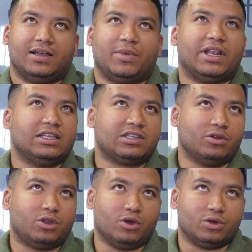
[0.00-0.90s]
But let's go
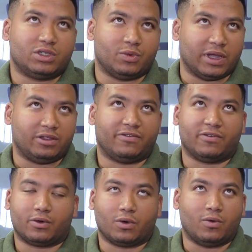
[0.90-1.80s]
to your Soweto
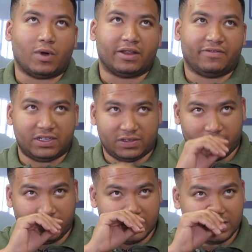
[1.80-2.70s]
Wine Festival
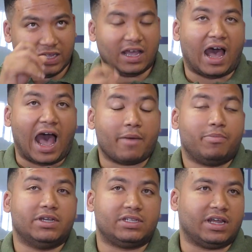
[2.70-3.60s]
firstly. I
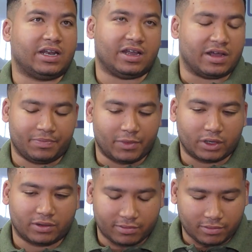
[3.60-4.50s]
personally, I'm
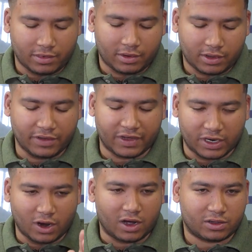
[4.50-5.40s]
not giving a
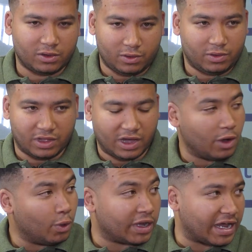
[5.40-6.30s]
knock to the
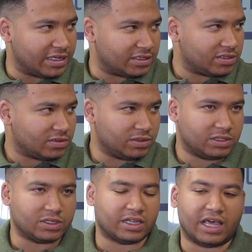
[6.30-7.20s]
organizers because
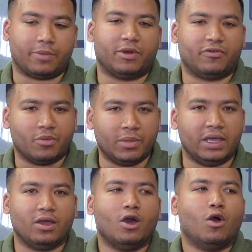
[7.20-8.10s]
it's not that. But for
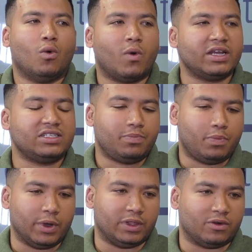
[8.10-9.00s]
me, what is the
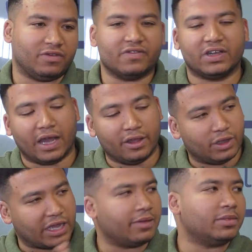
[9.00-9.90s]
point of even going to
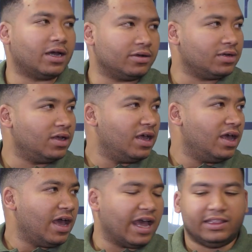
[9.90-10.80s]
Cape Town?
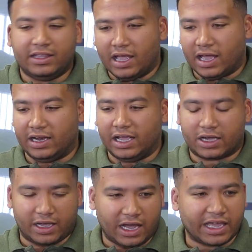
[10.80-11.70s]

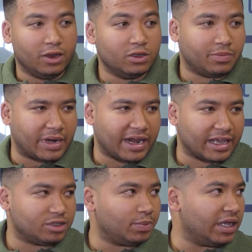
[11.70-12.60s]
Okay, I can use a brand
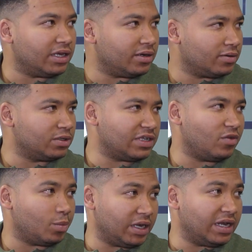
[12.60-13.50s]
like Spear because
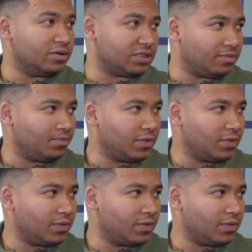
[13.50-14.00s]
everybody knows it.